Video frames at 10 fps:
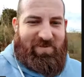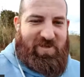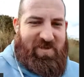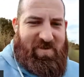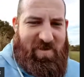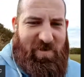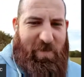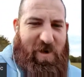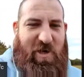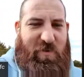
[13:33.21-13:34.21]
shit.
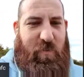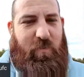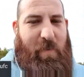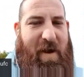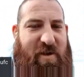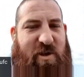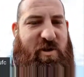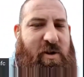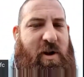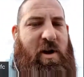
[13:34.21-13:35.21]
Spurs
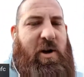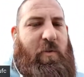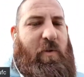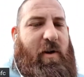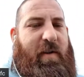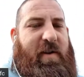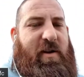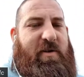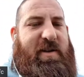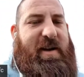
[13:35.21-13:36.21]
match. We won't have
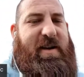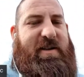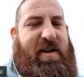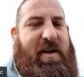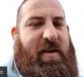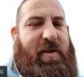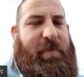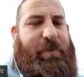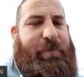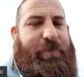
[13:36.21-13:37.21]
any signings in either.
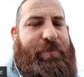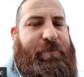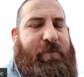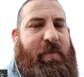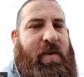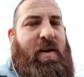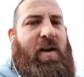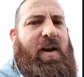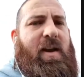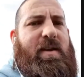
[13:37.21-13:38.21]

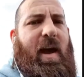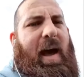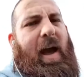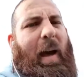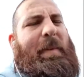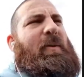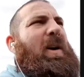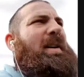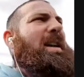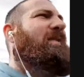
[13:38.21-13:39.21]
Yeah, I mean, well,